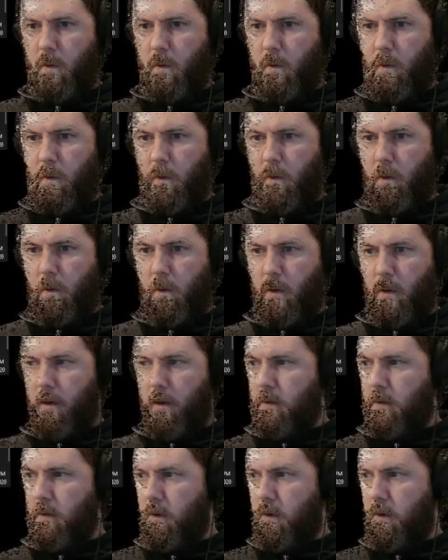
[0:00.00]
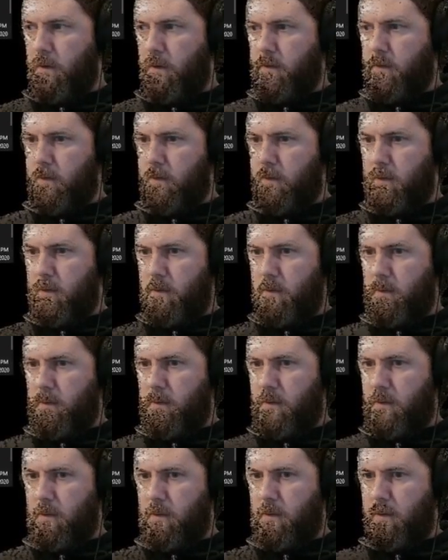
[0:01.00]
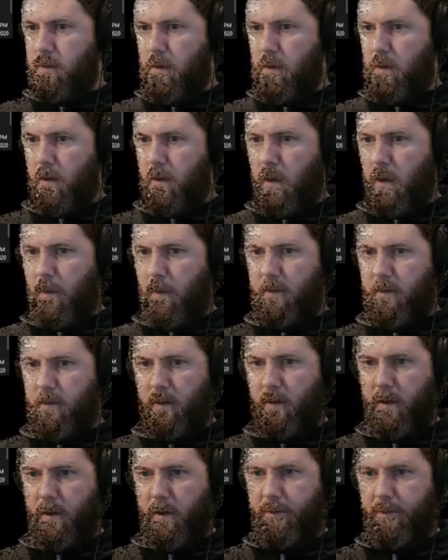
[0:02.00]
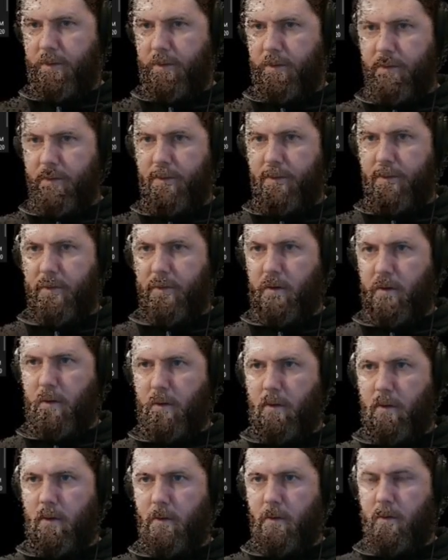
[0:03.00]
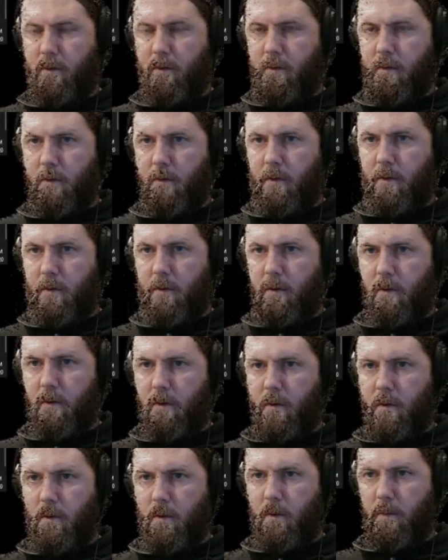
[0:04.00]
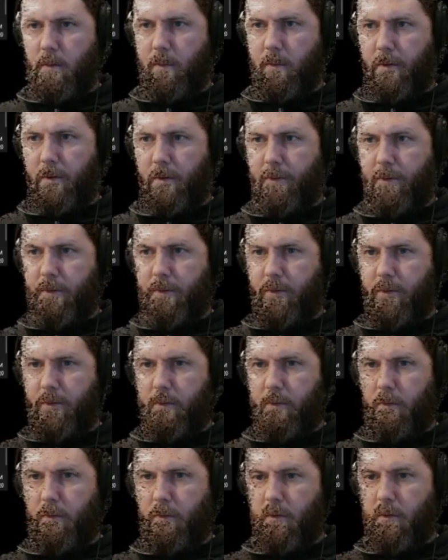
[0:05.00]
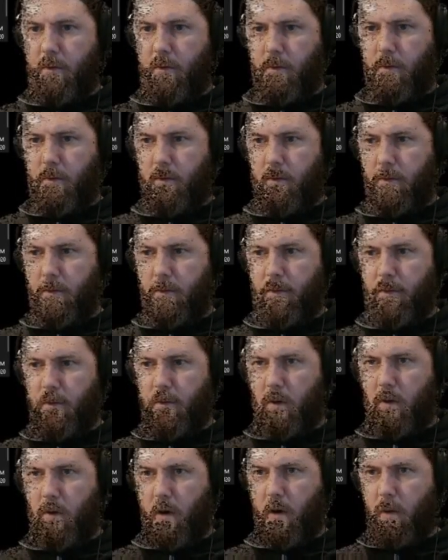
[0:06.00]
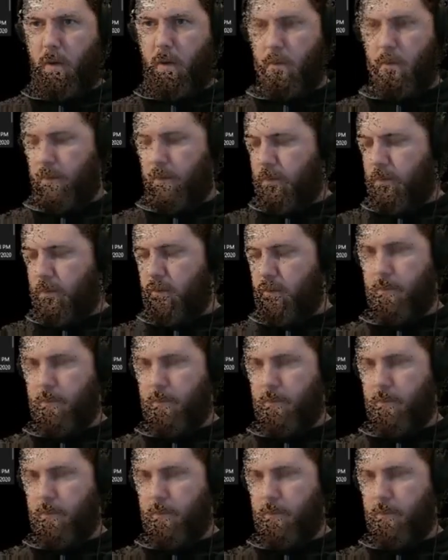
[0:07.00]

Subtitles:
no editors, MIT license is good, pester, so I want